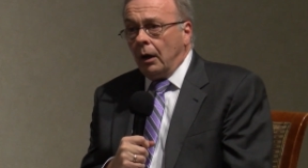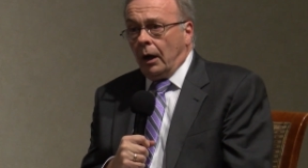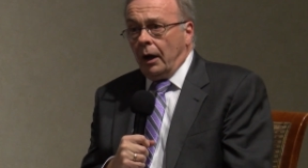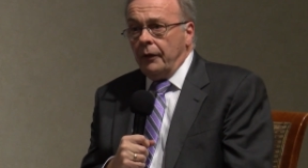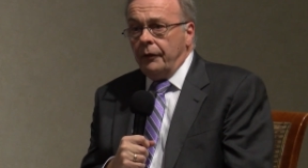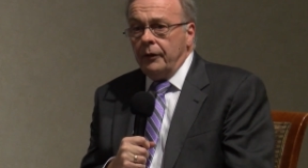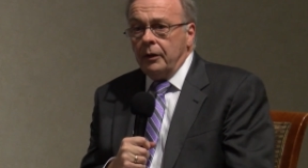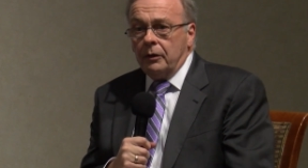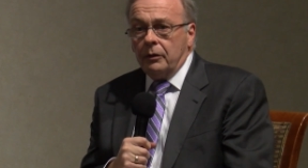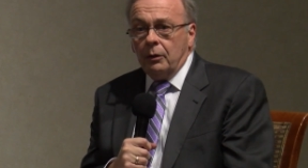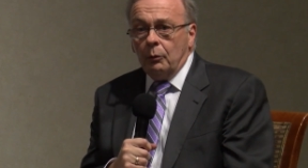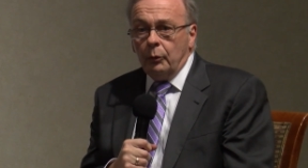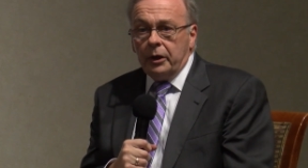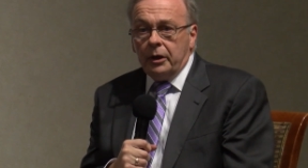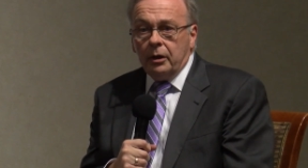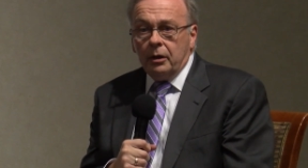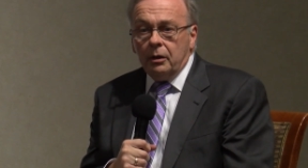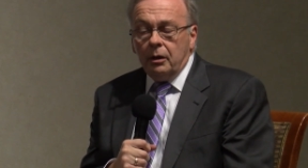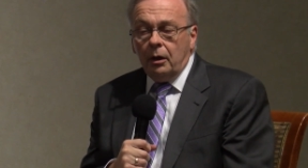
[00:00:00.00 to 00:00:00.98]
I think that we
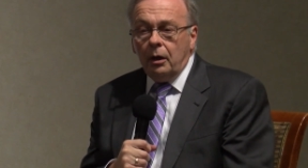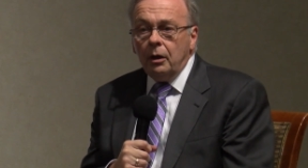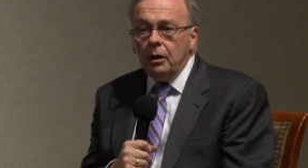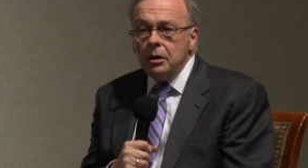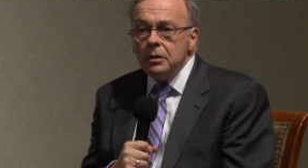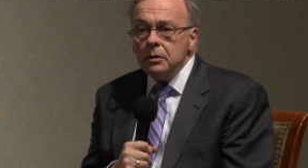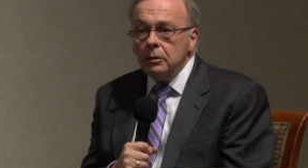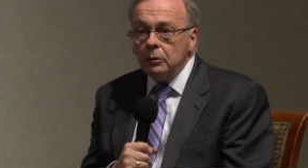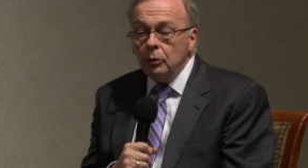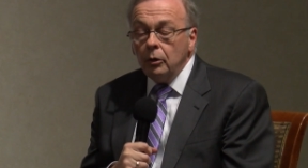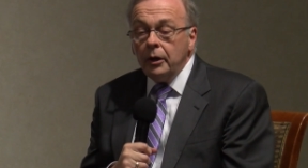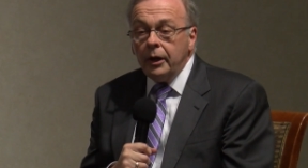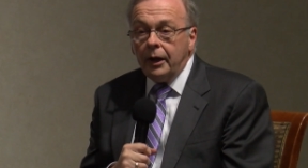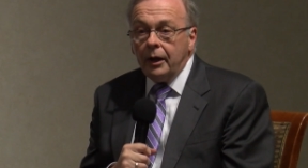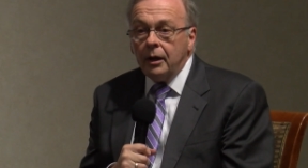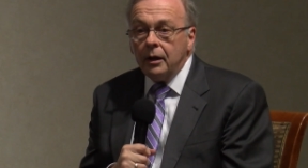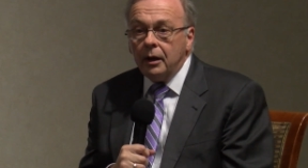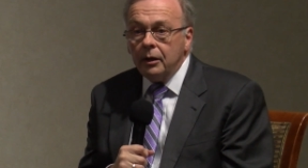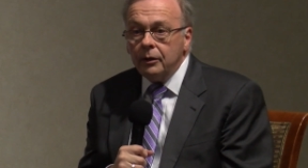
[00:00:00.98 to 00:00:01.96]
can look
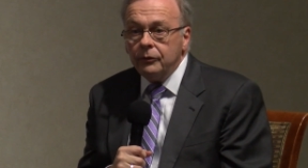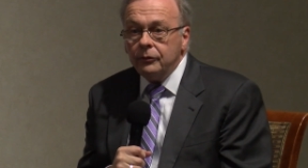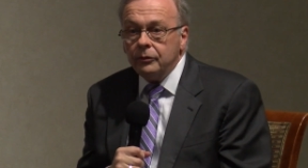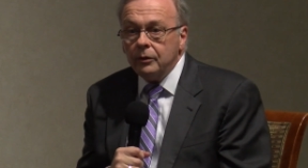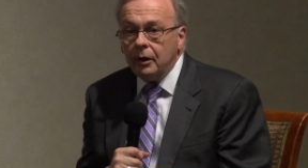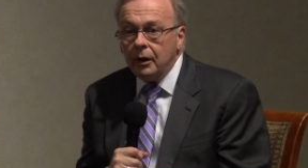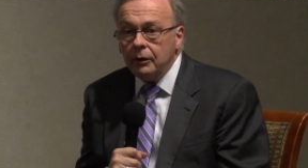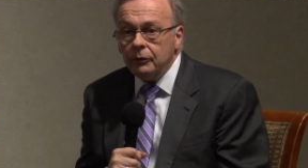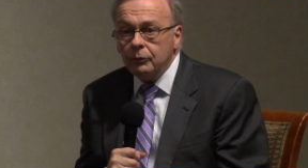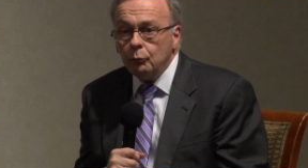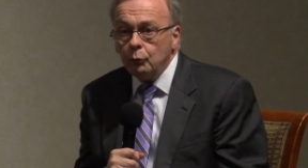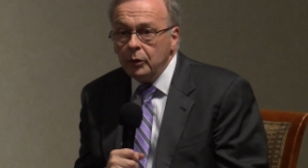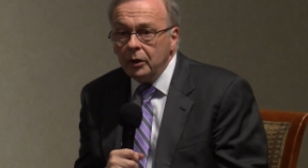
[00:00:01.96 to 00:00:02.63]
at as